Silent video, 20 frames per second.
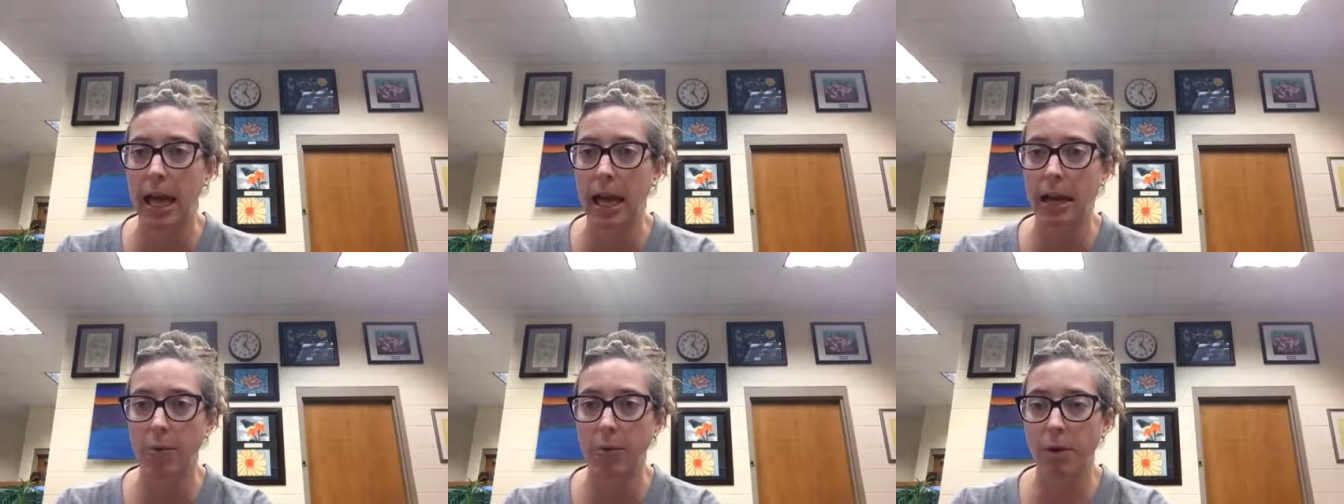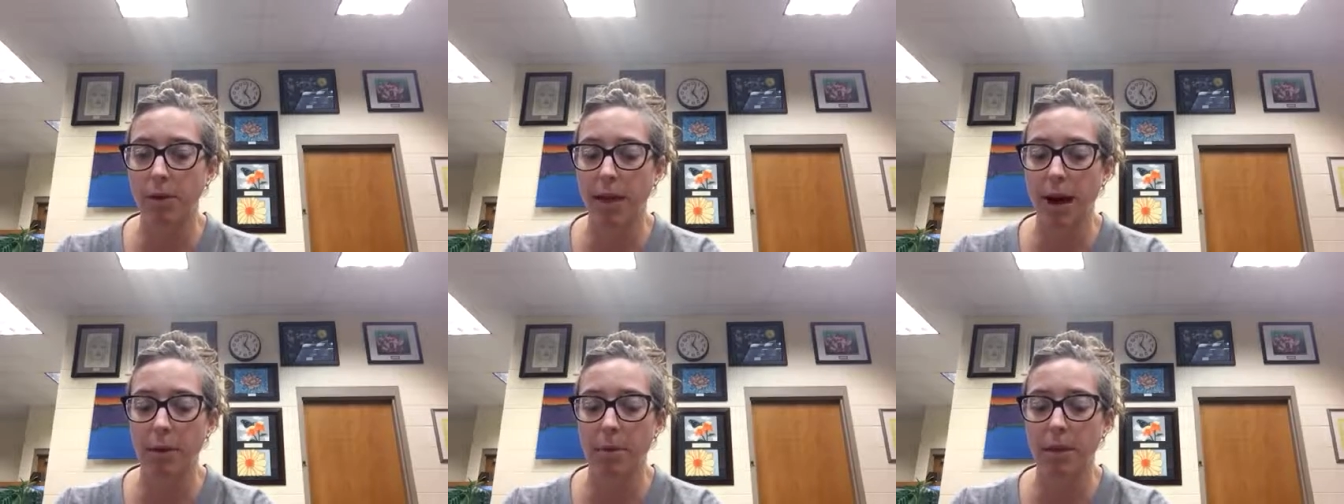and
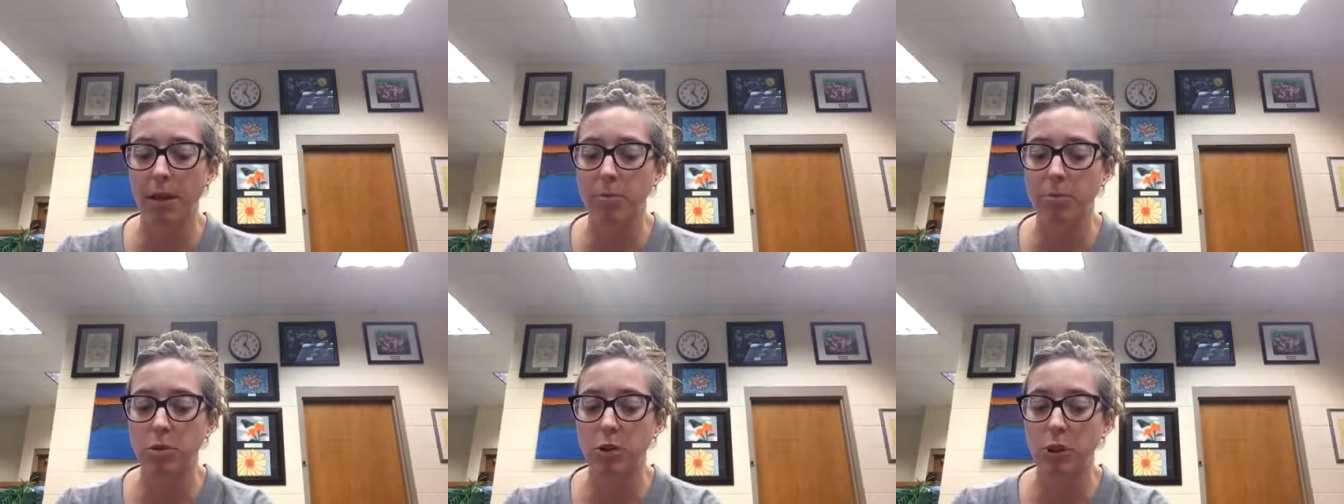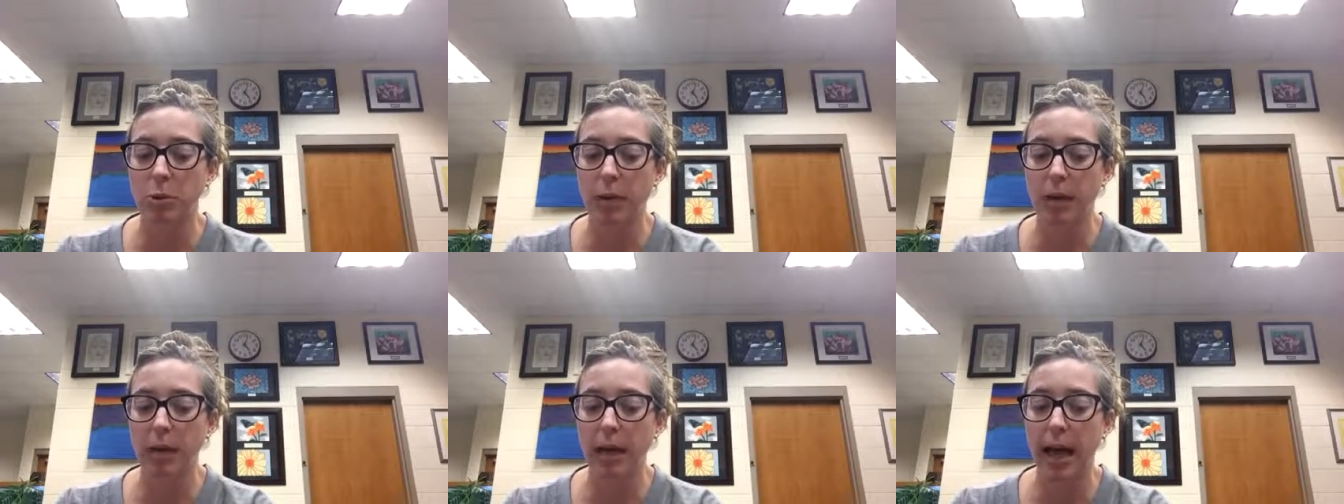without them
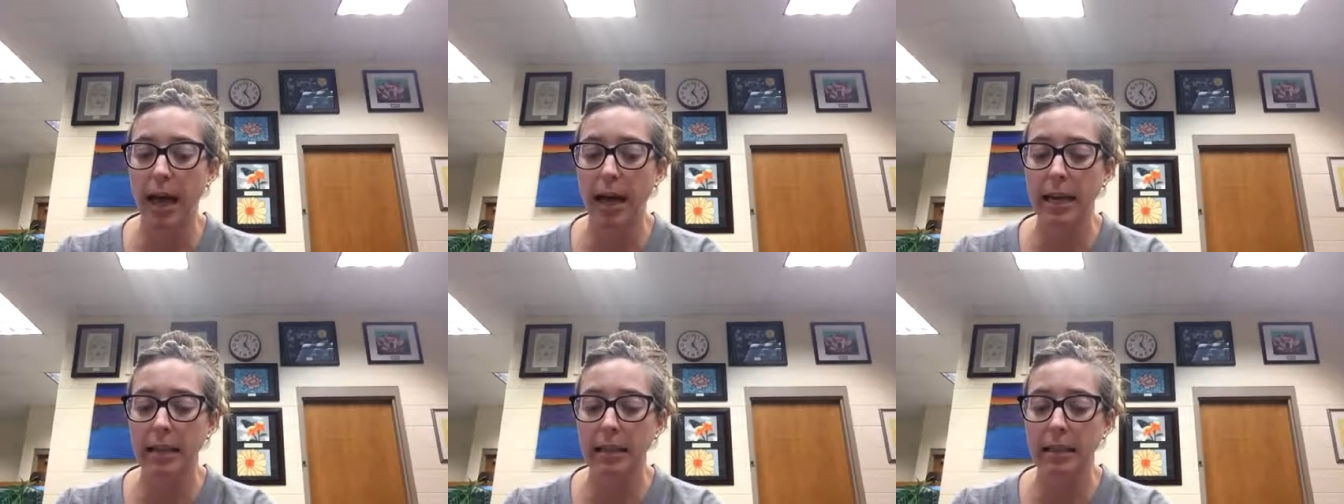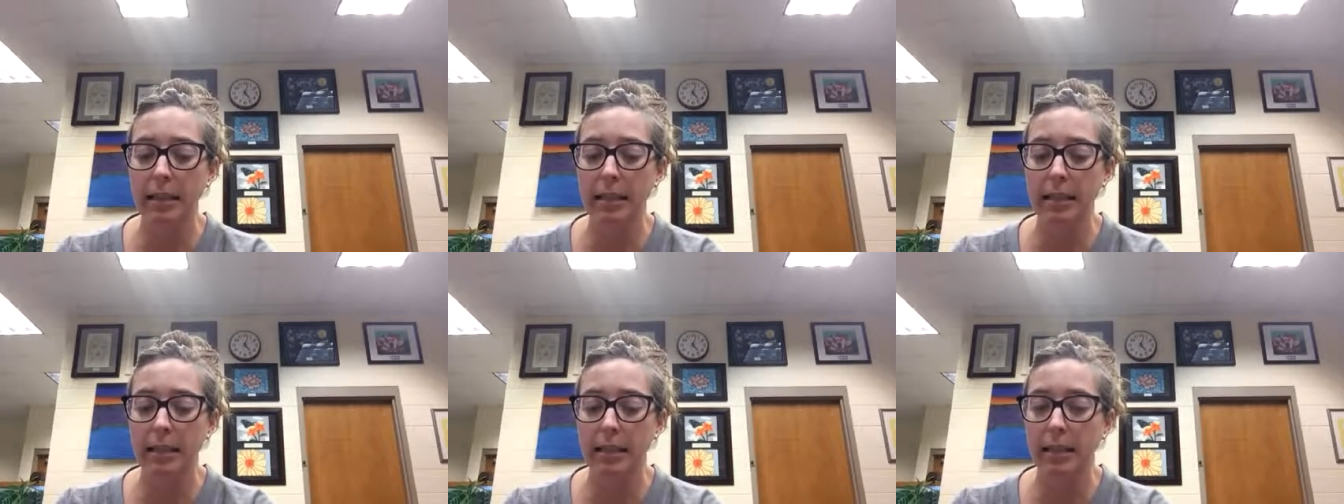doing that,
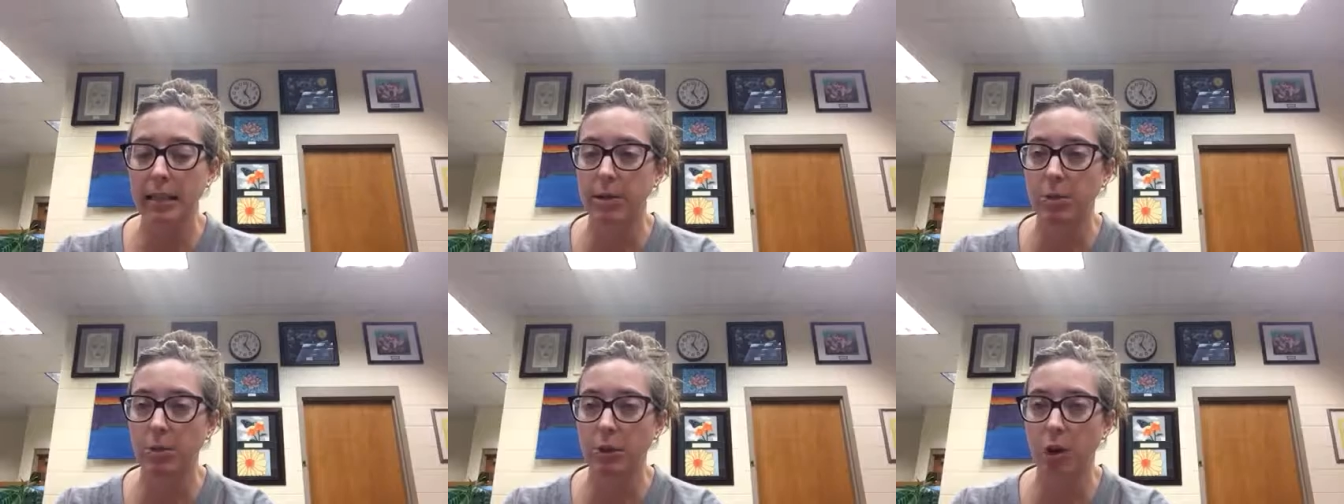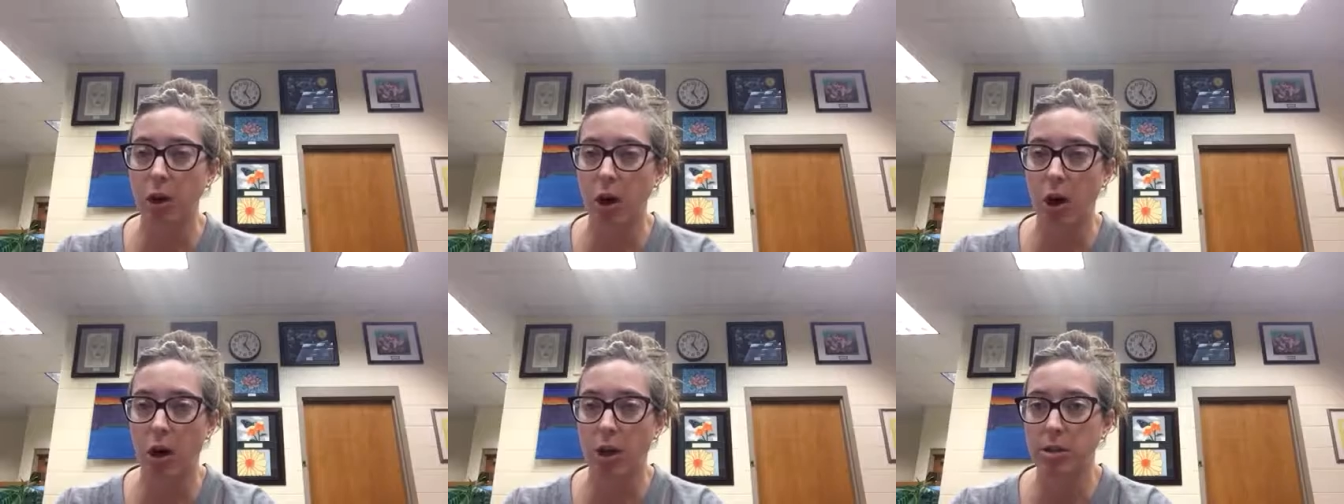it
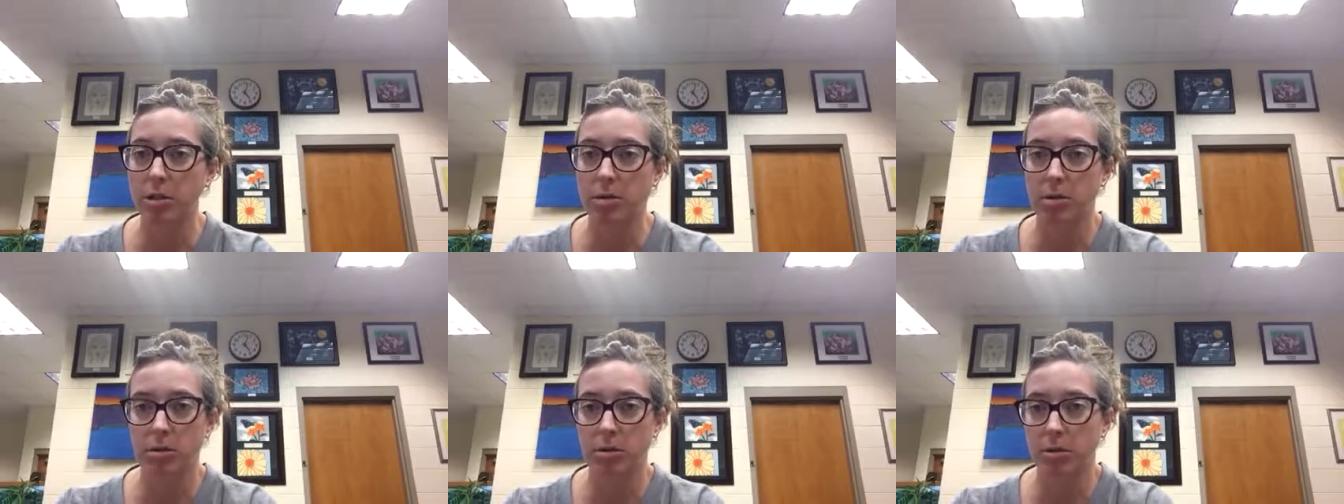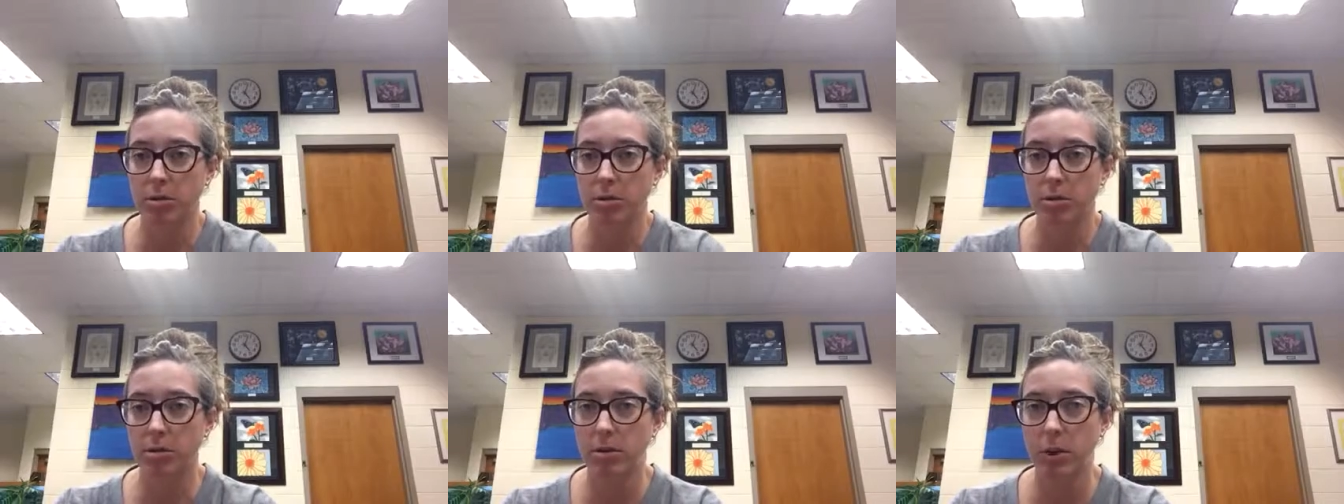would cause,